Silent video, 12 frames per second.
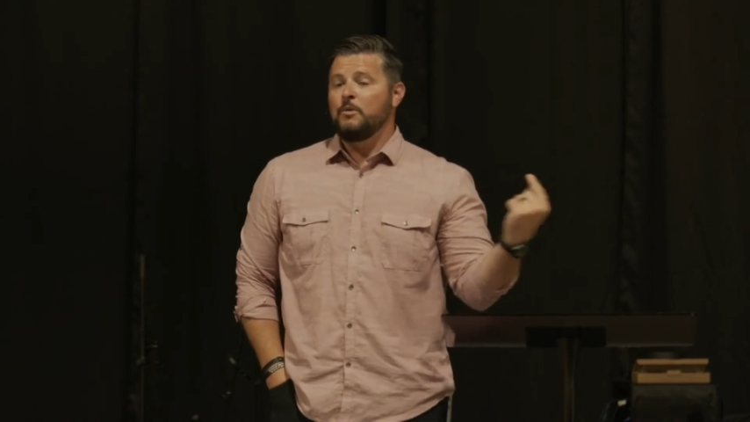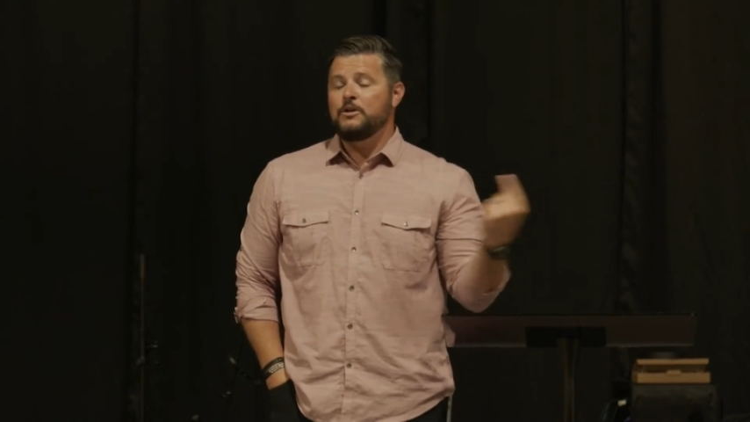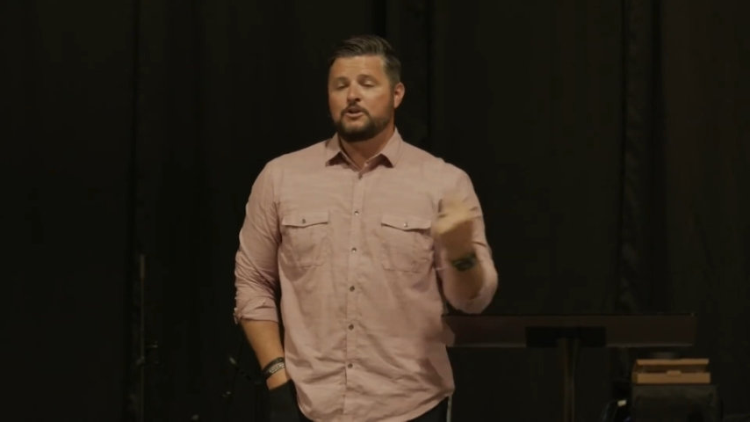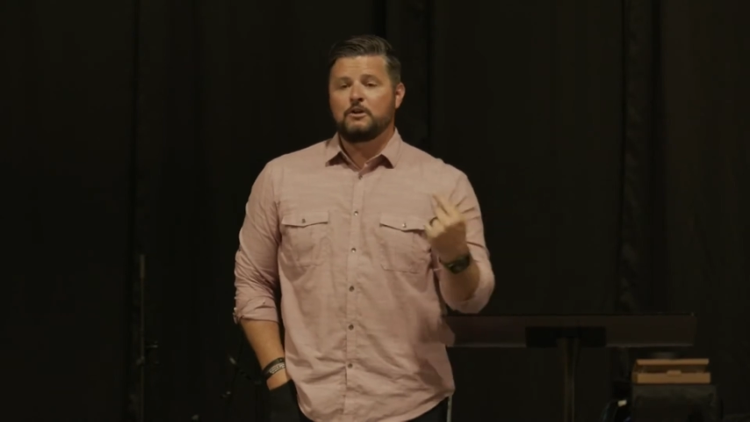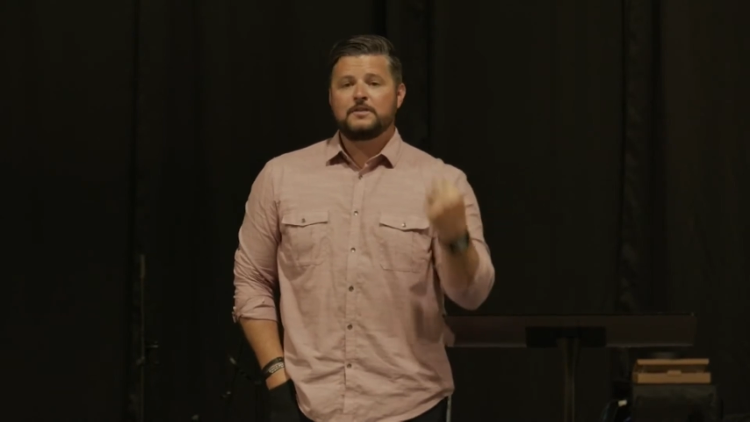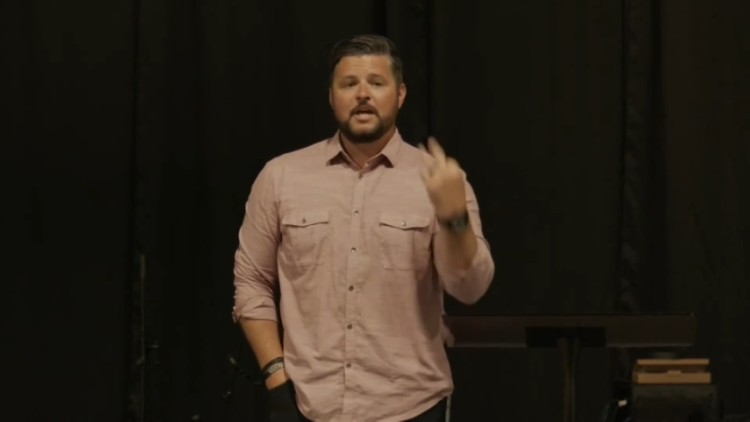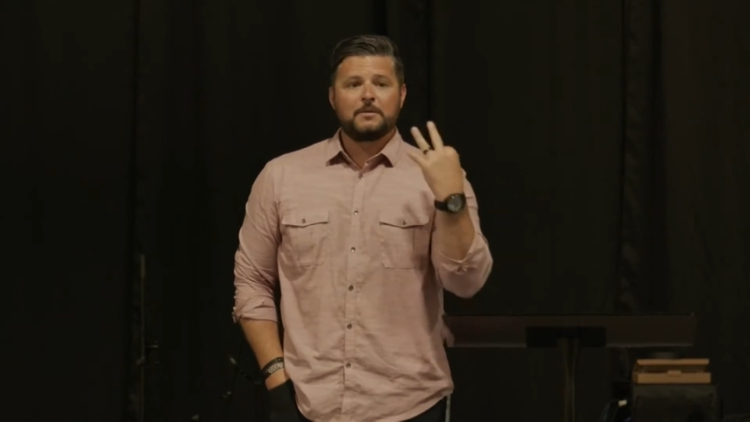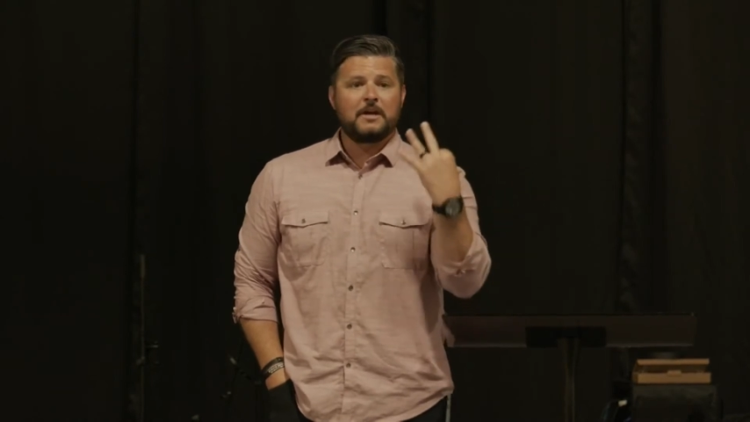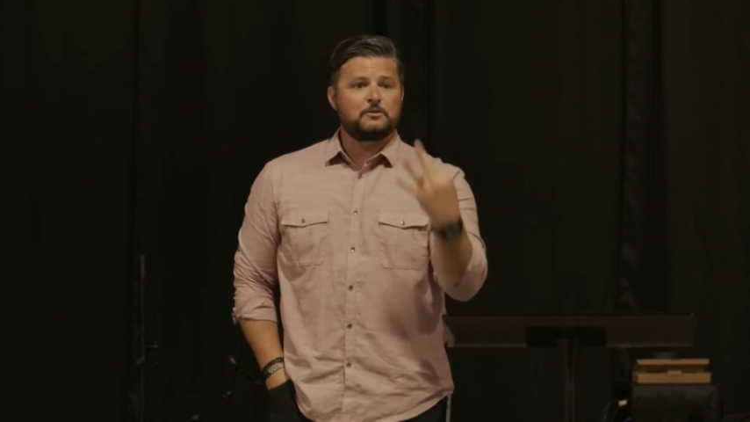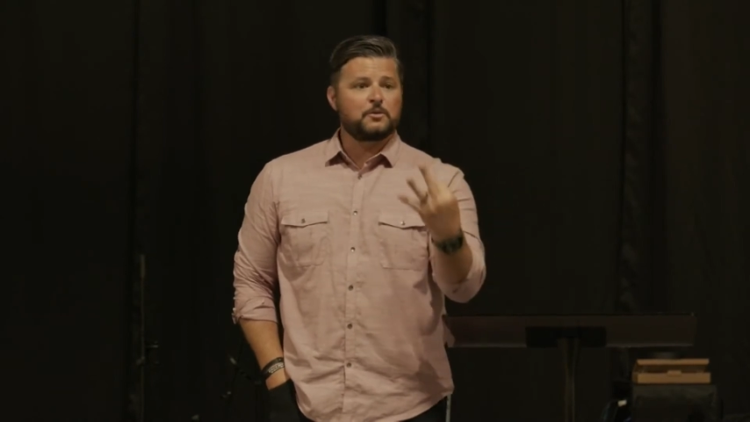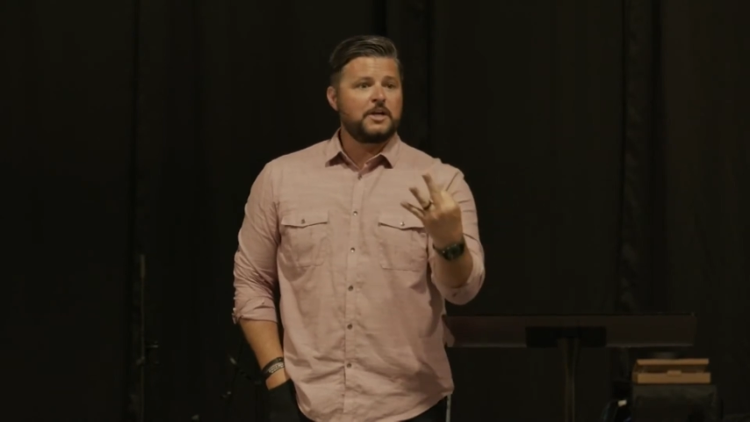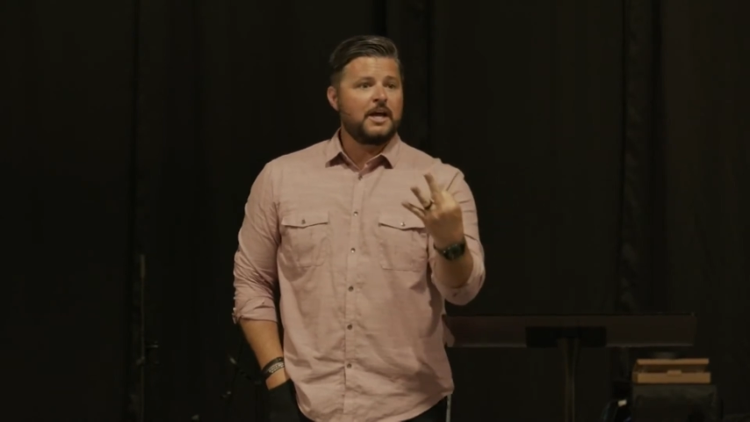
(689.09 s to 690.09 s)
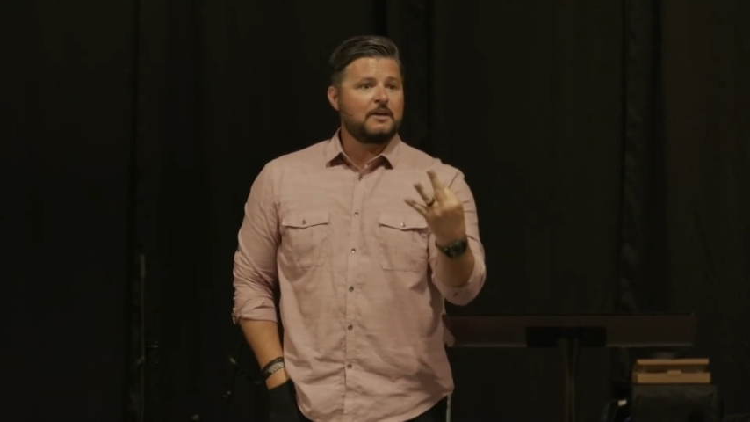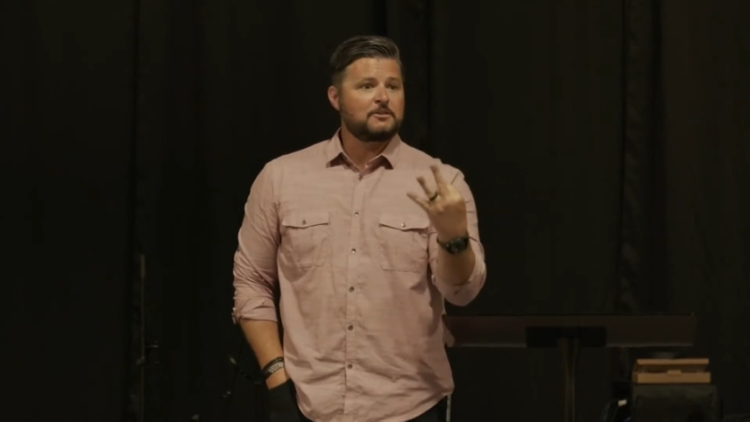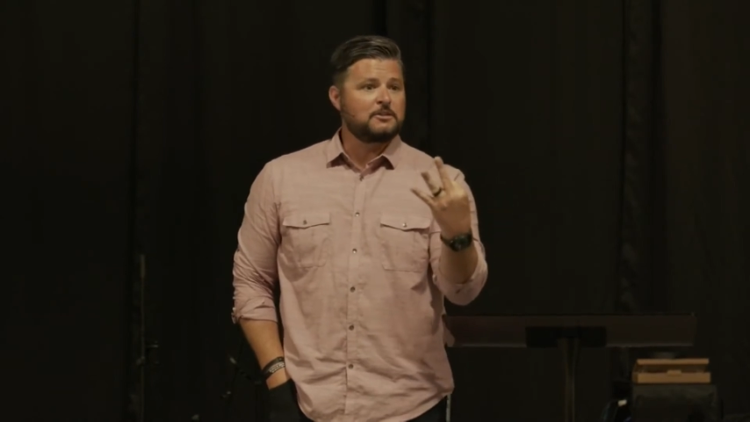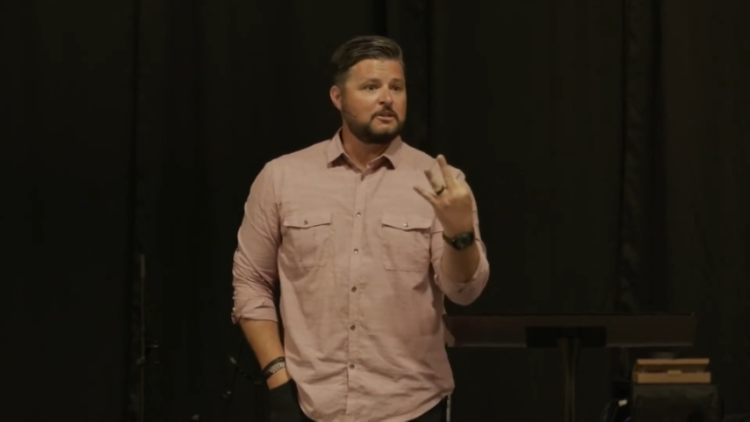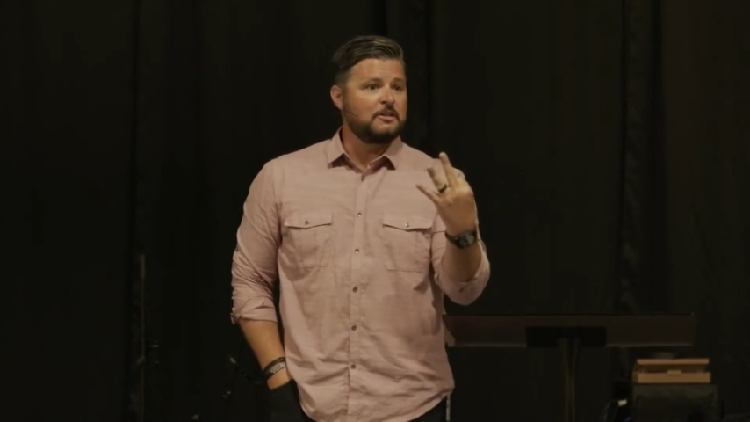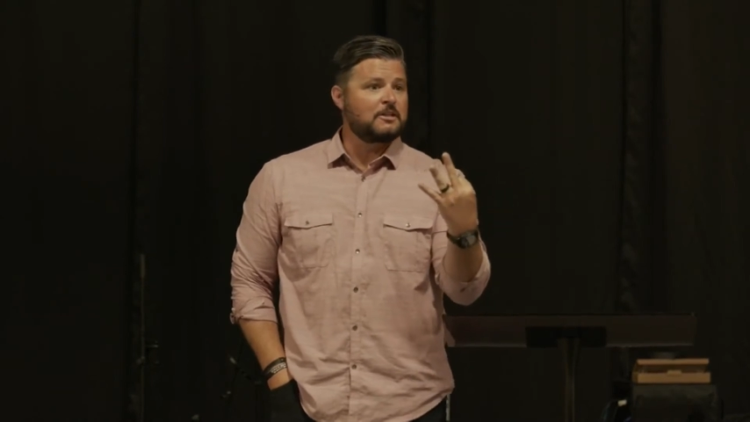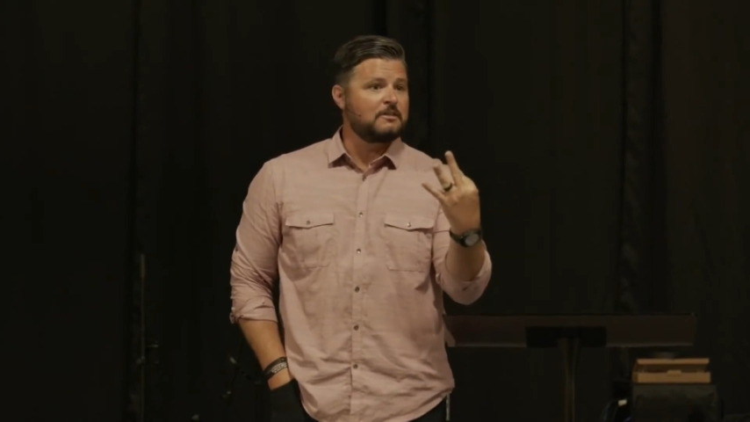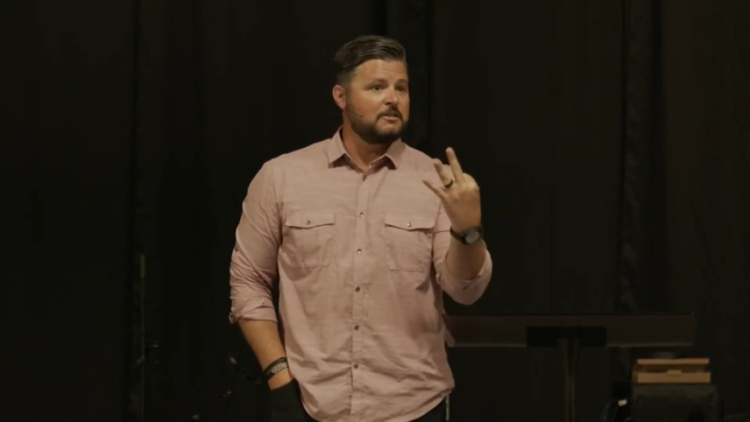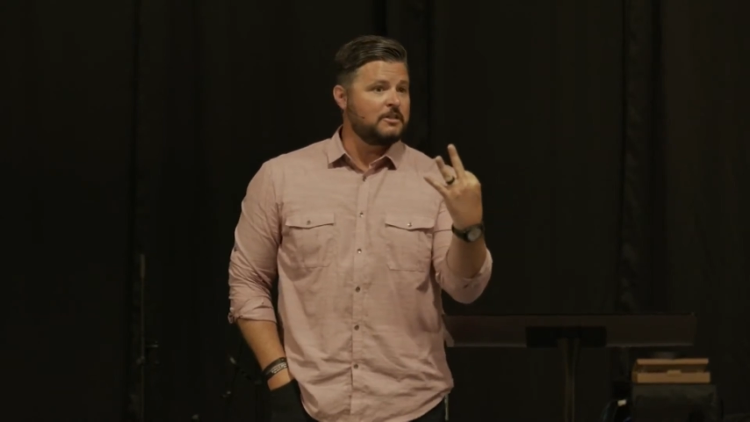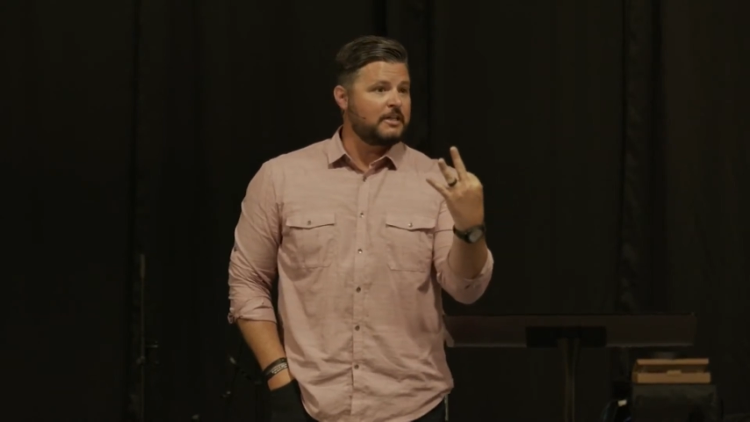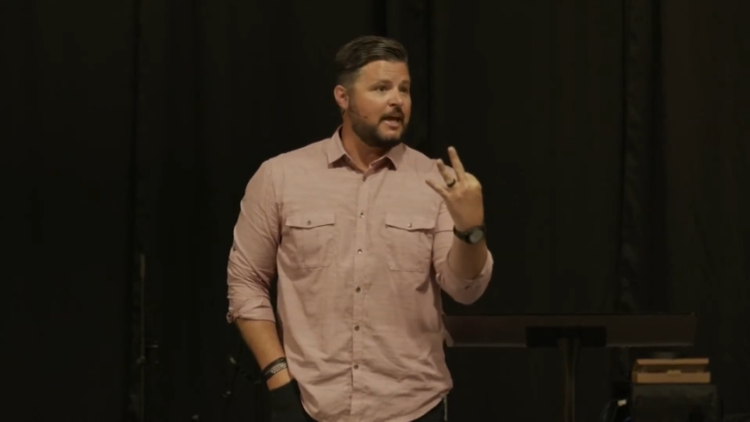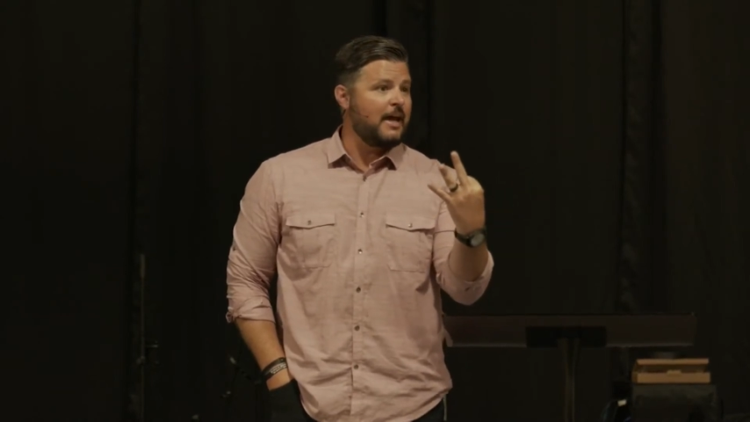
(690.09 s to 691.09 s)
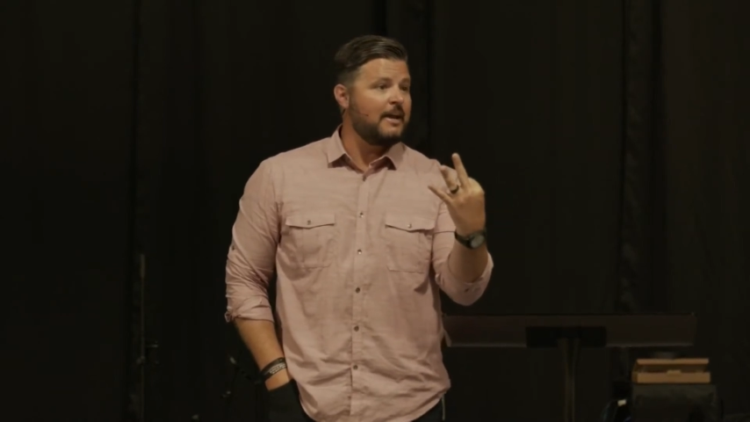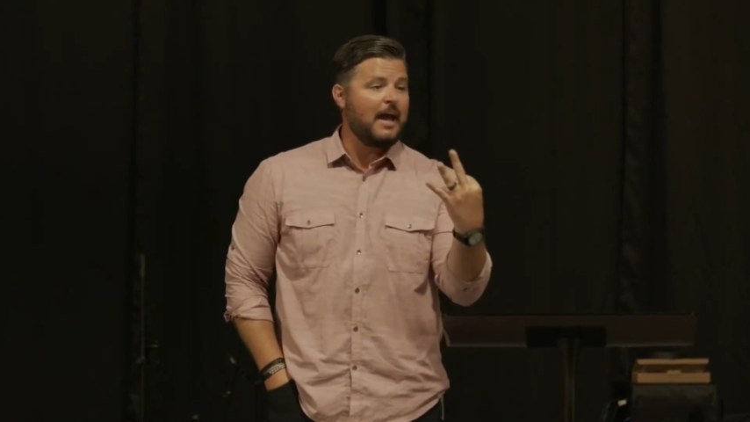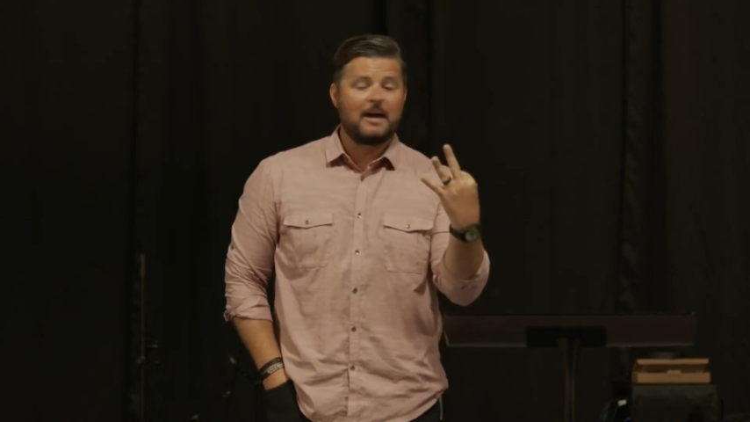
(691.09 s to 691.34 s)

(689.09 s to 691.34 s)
We drove down. We had three houses to look, look at.